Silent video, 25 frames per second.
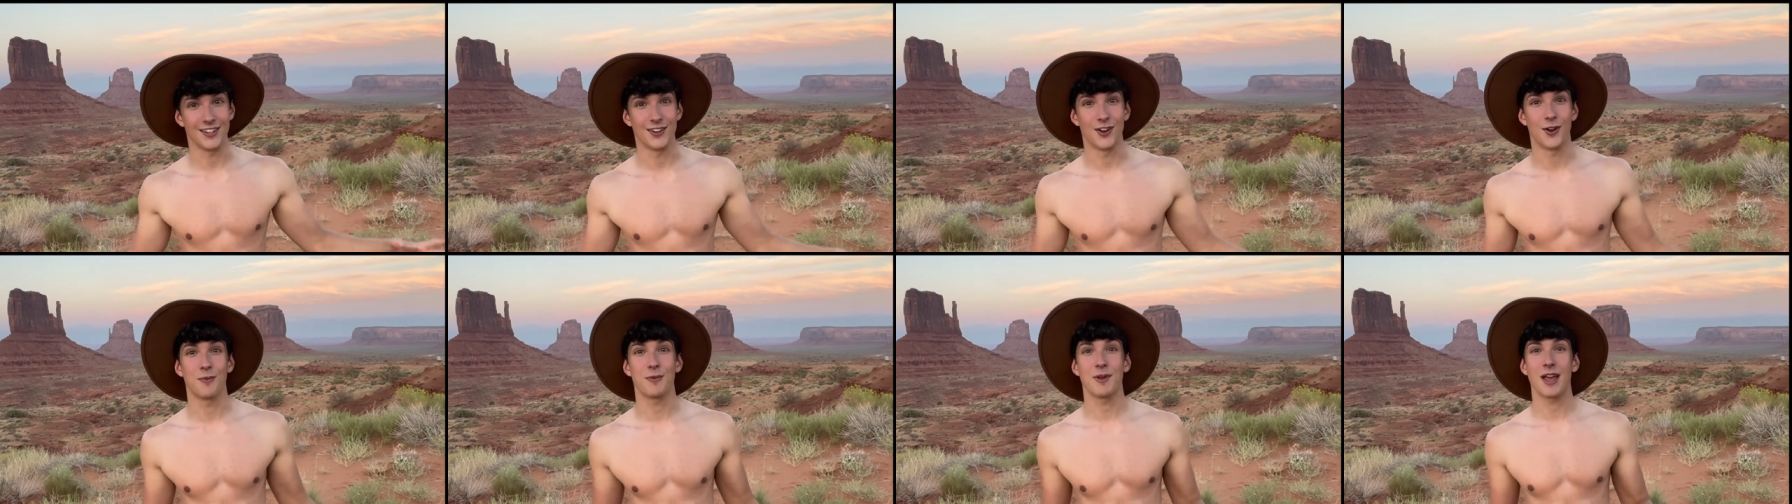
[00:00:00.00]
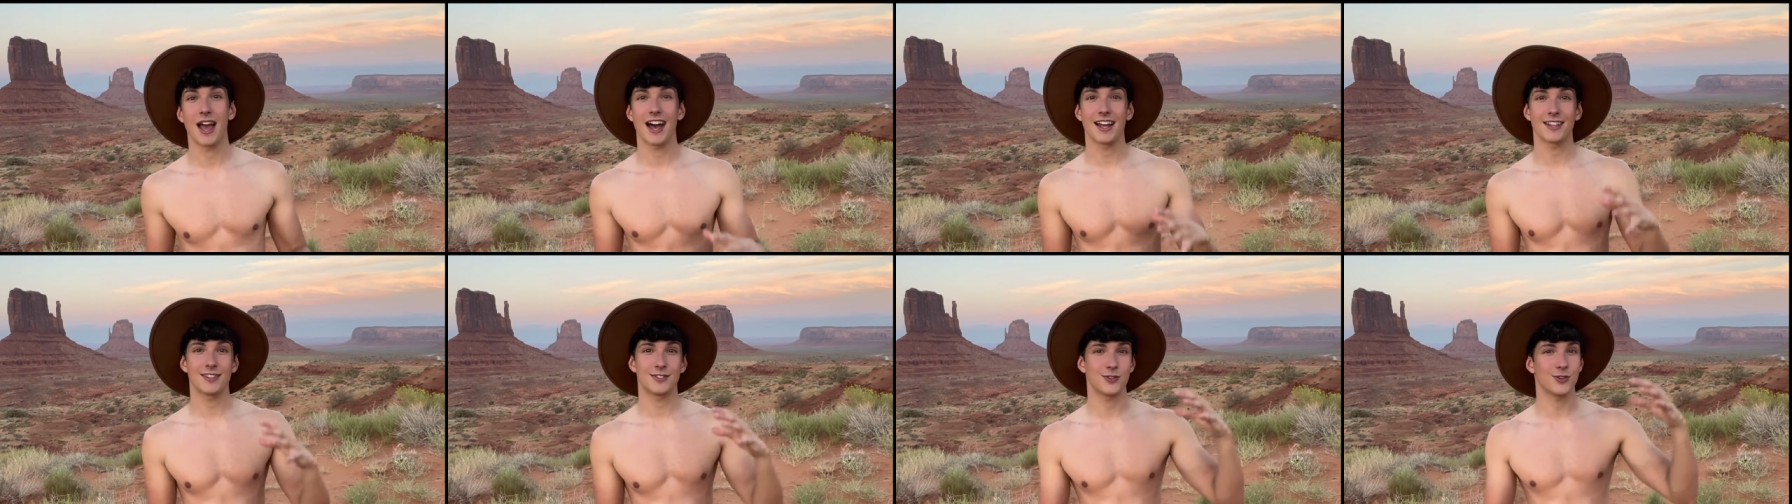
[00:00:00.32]
You know, we
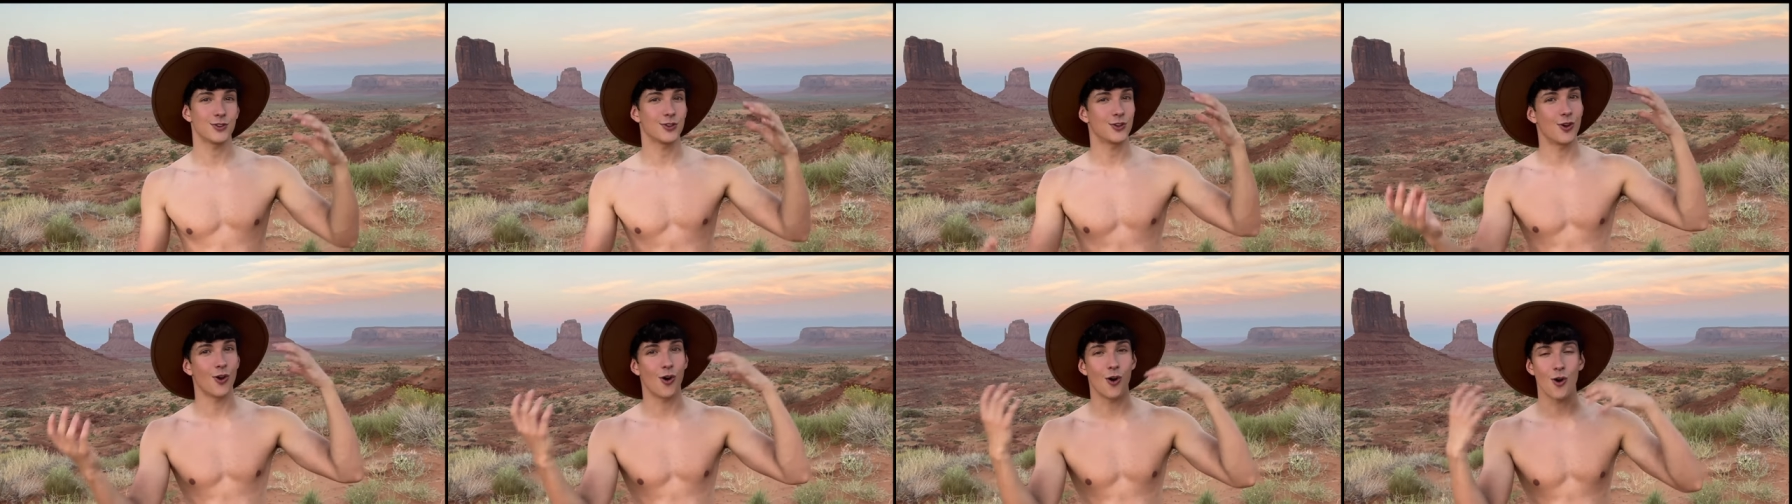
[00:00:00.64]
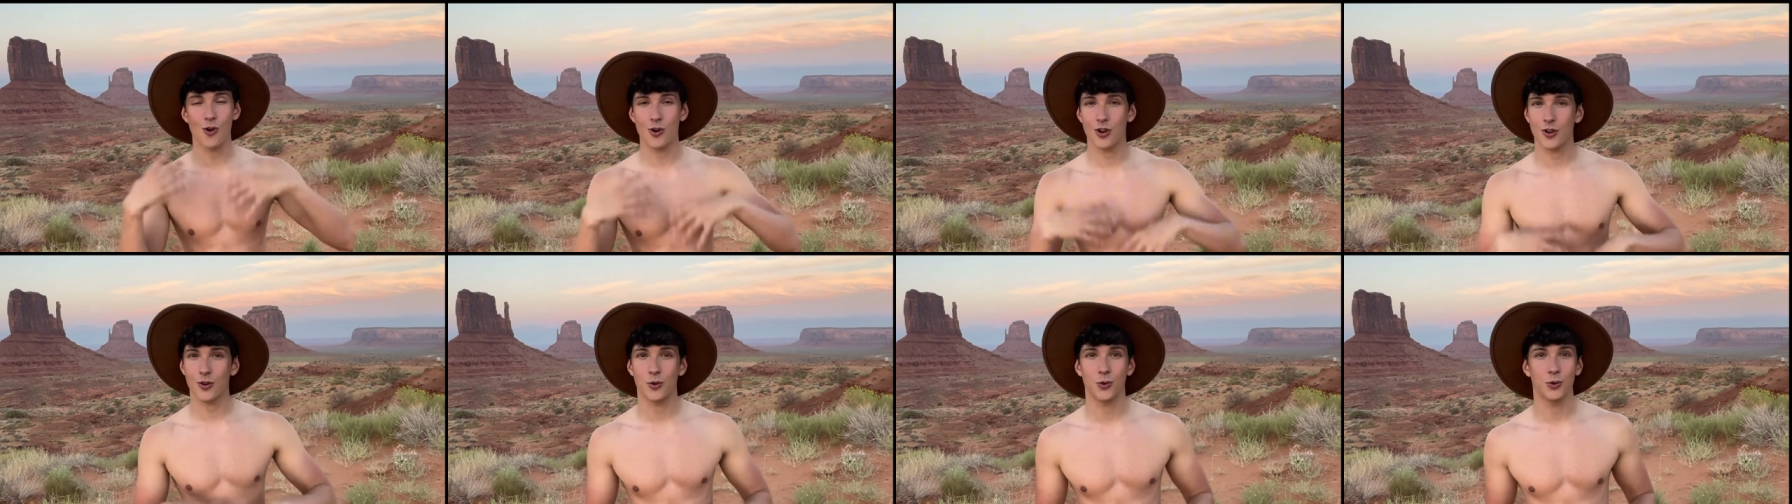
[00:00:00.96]
had to
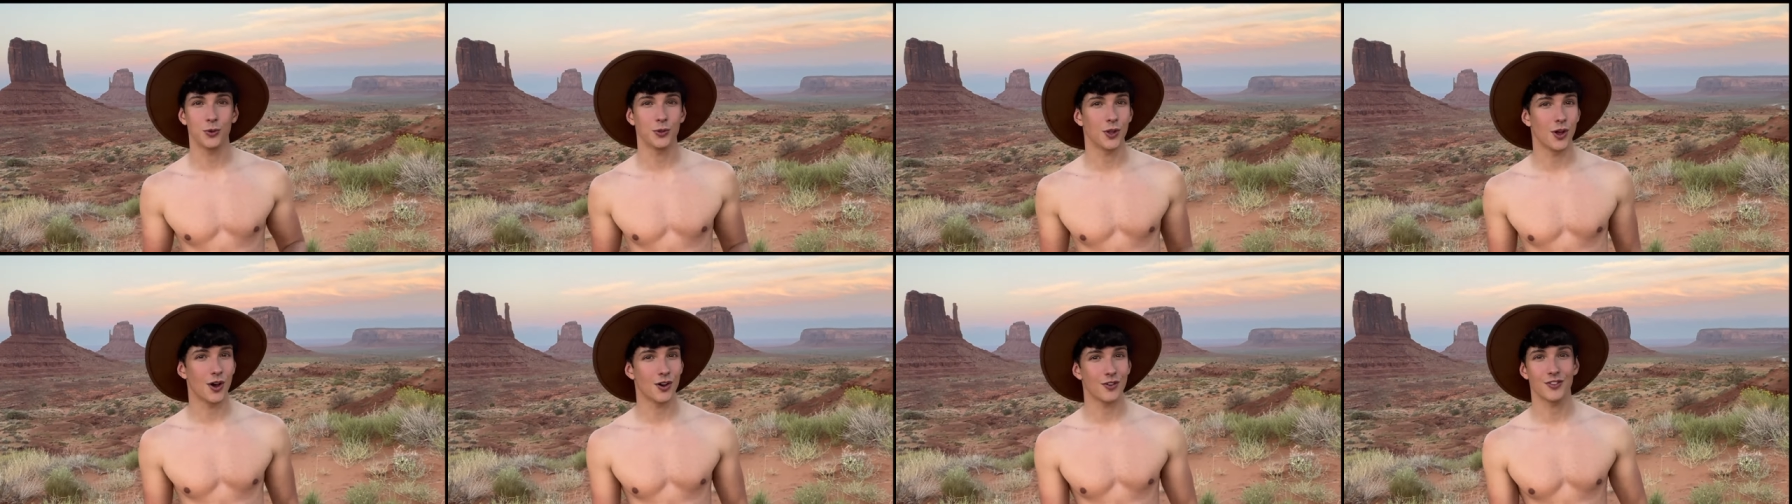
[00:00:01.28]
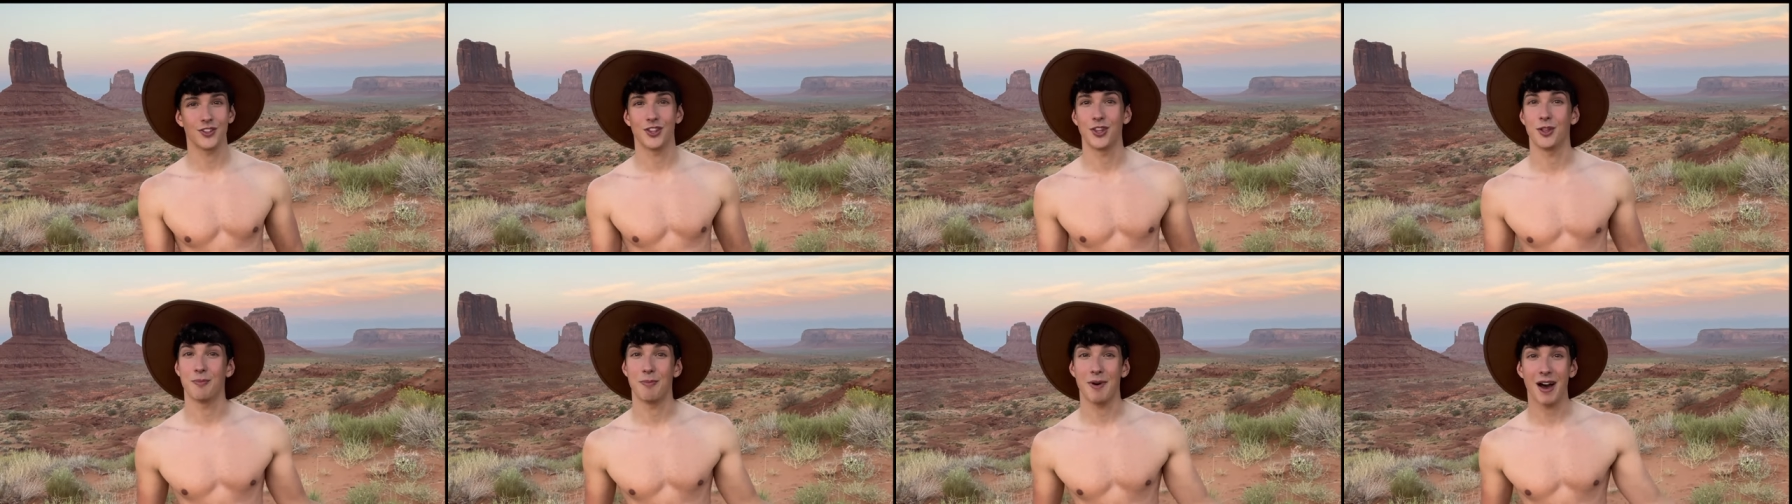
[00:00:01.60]
go cool off
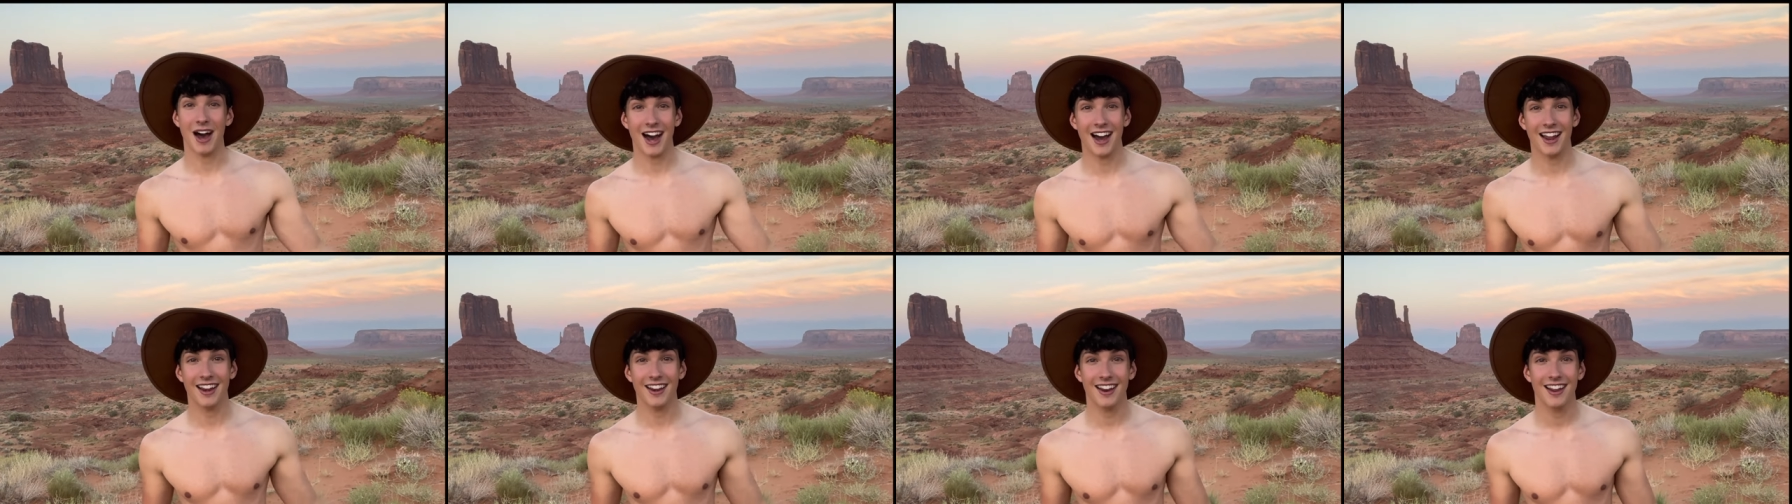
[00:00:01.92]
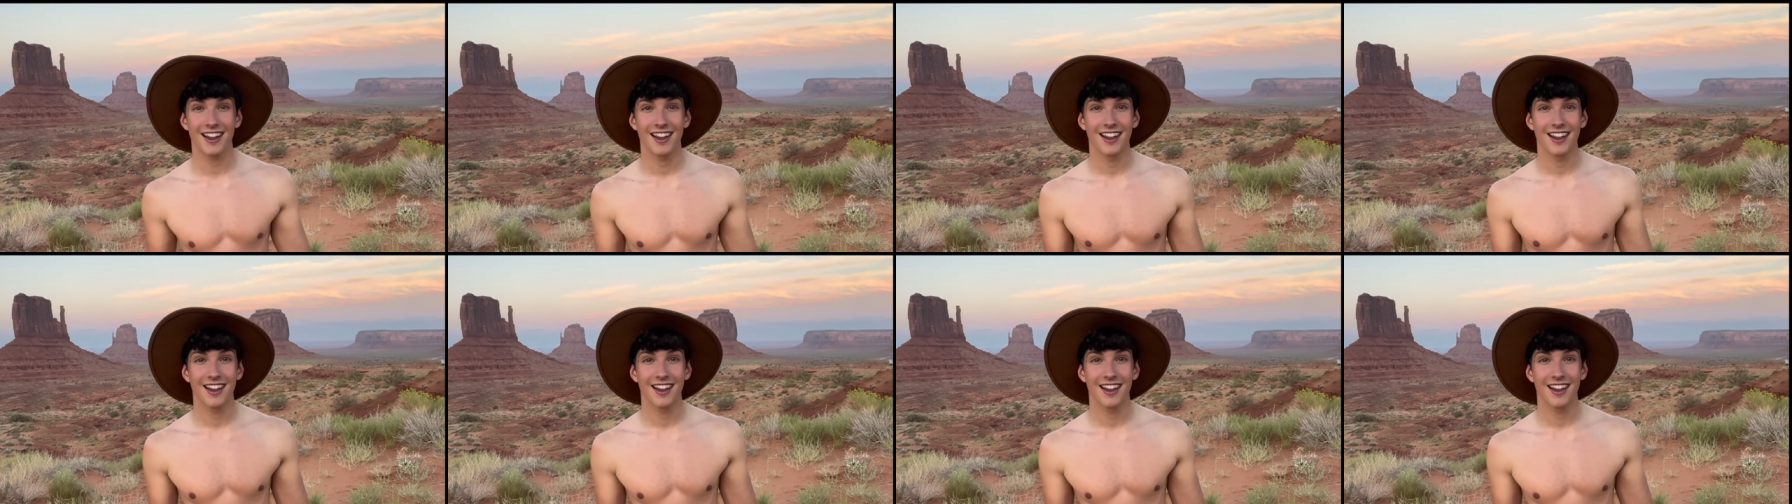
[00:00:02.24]
on the barn,